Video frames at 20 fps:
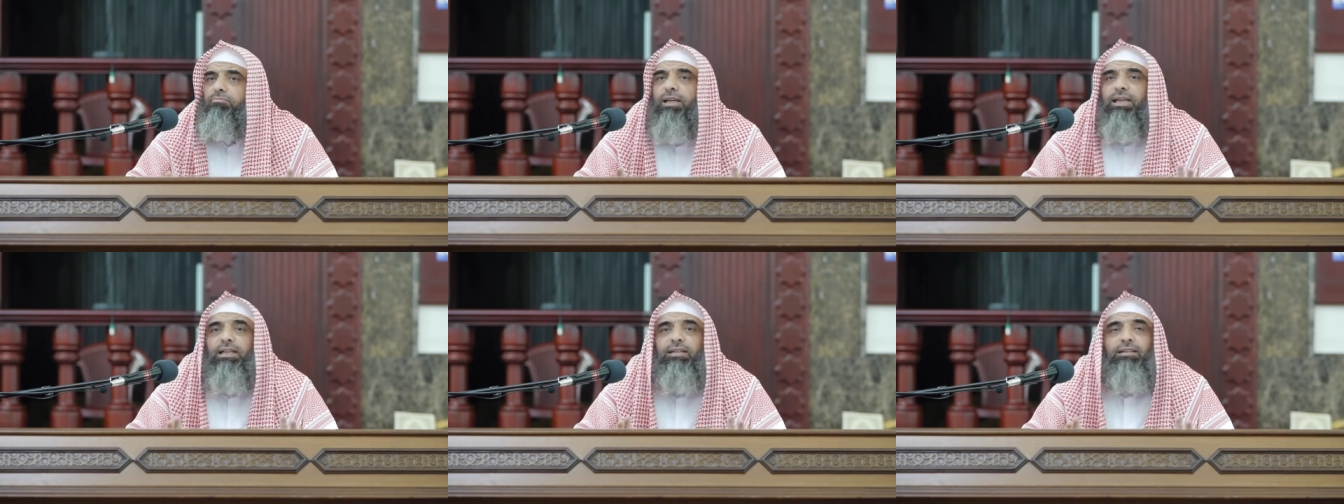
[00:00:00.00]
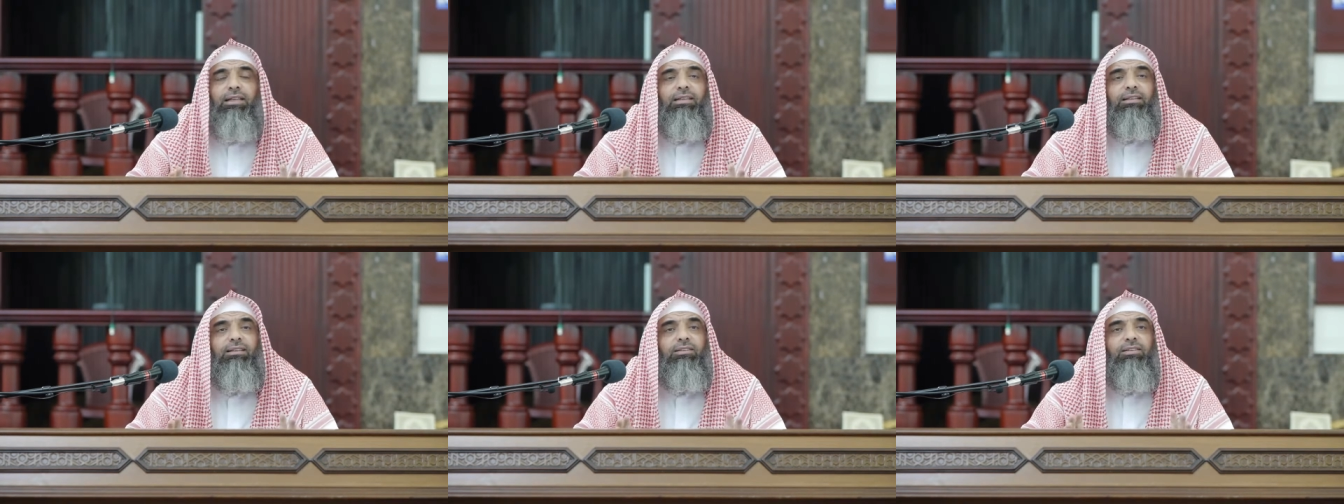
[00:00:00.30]

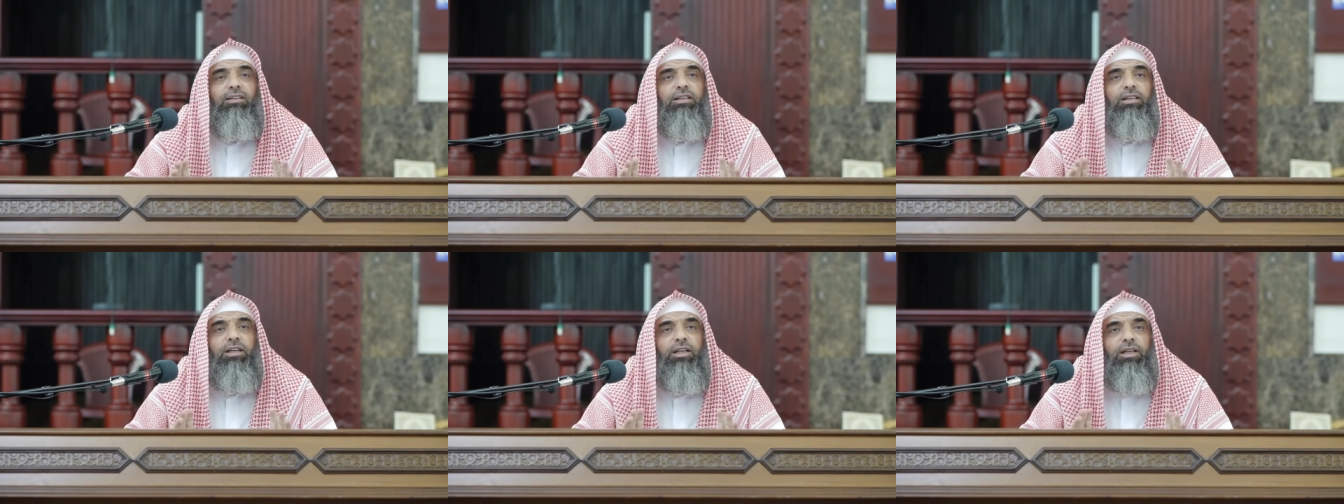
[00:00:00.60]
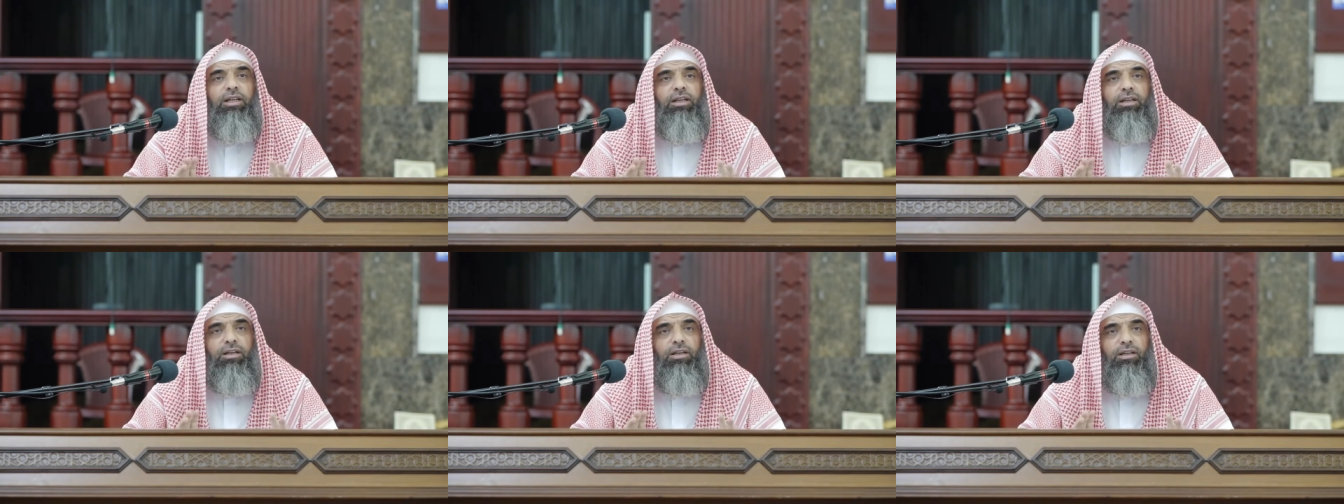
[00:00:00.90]
made it
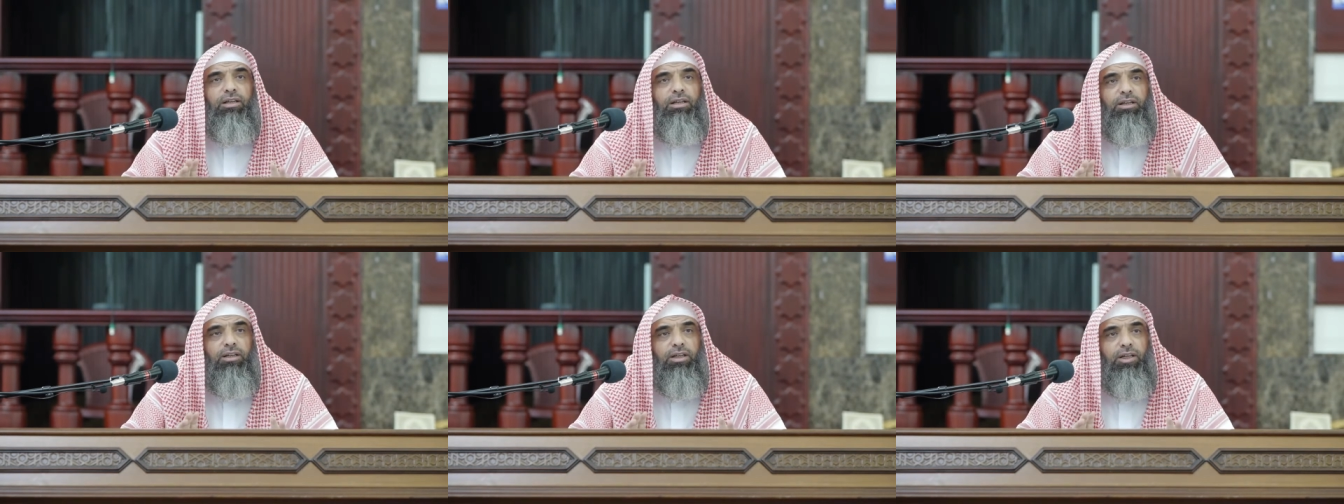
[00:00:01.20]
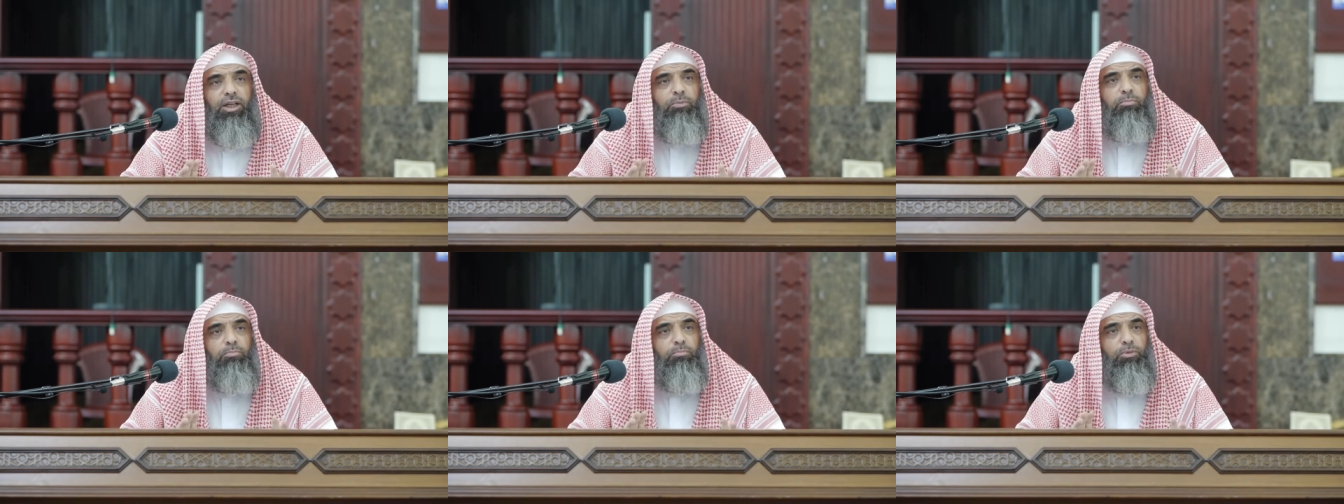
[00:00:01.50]
uh,
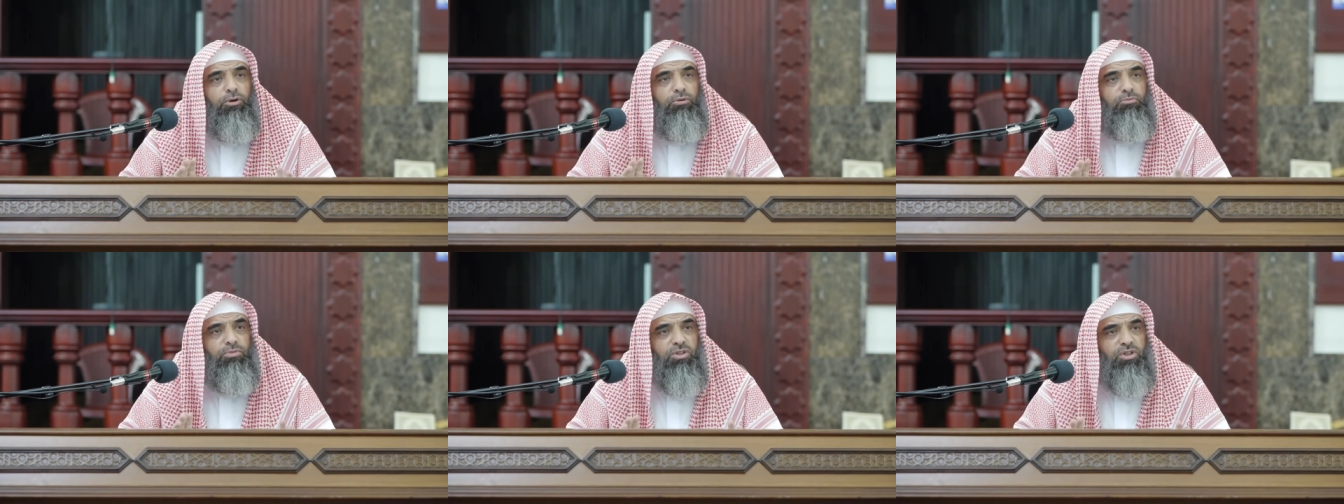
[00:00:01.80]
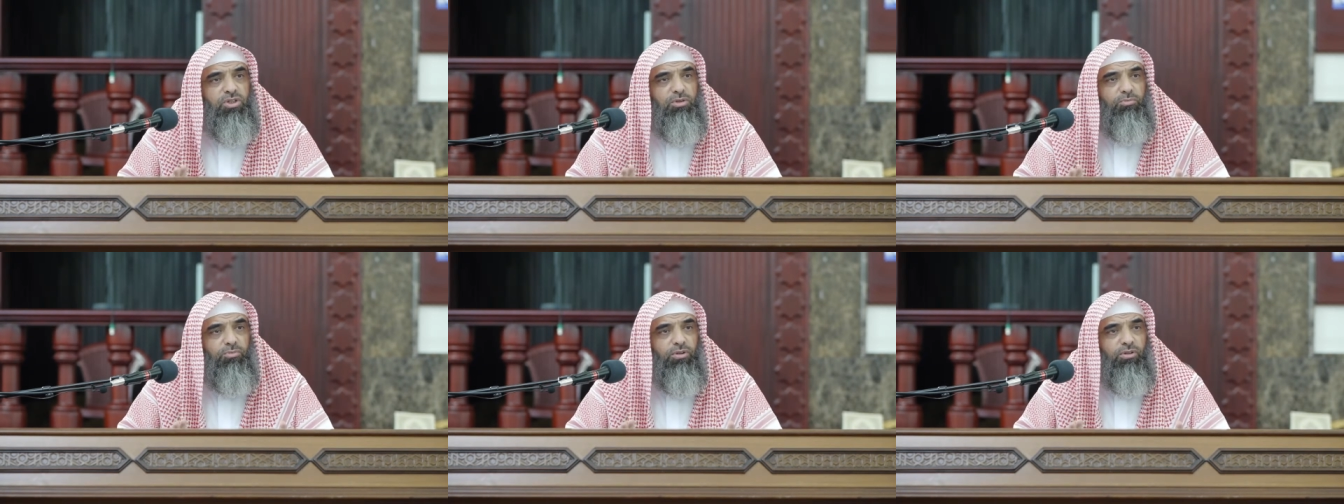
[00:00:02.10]

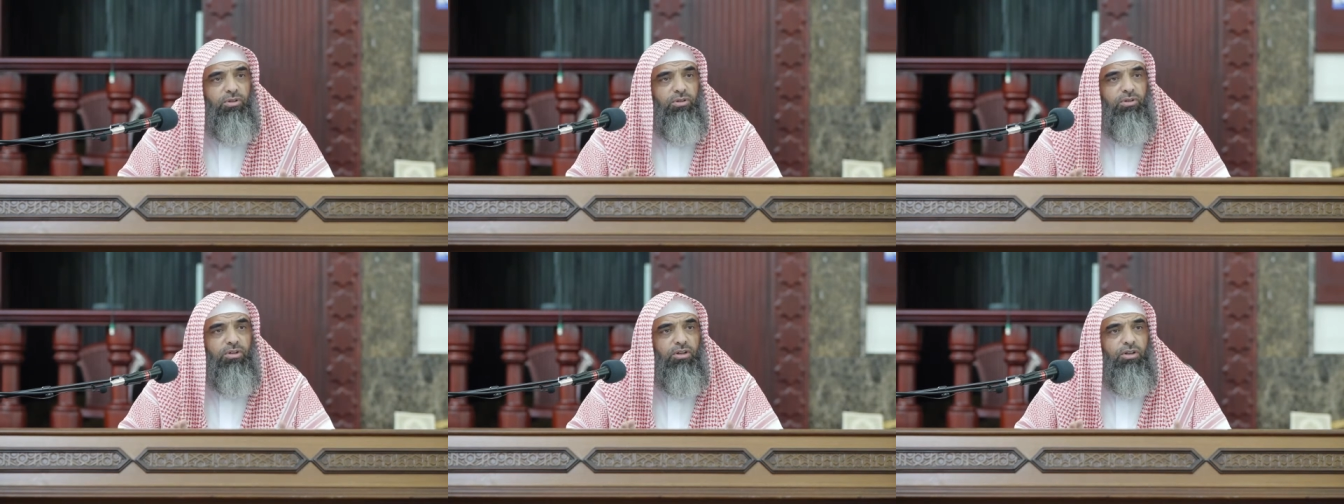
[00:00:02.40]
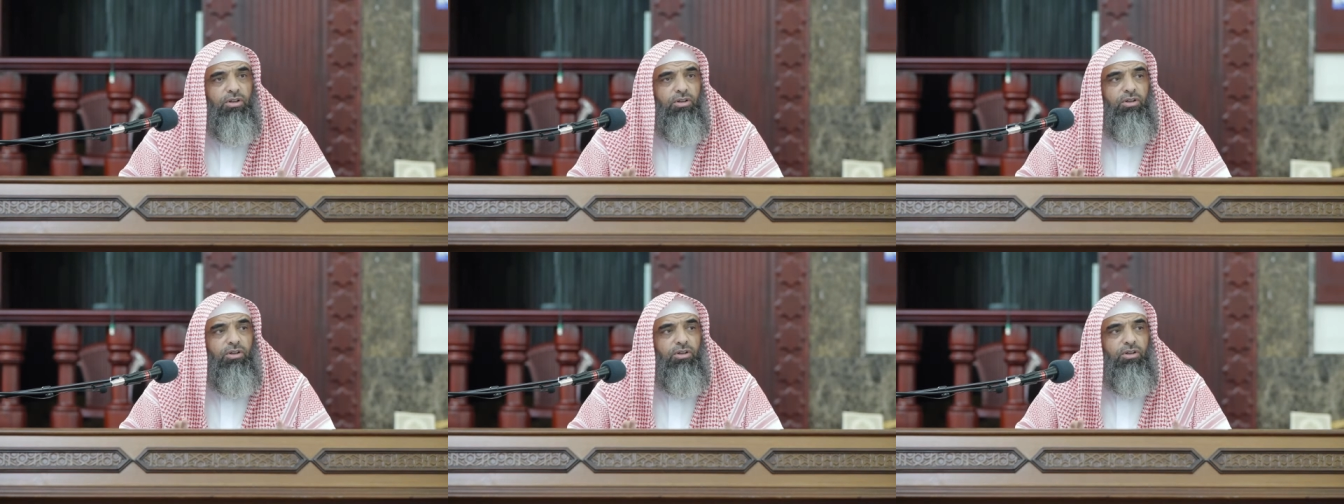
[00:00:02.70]
impermissible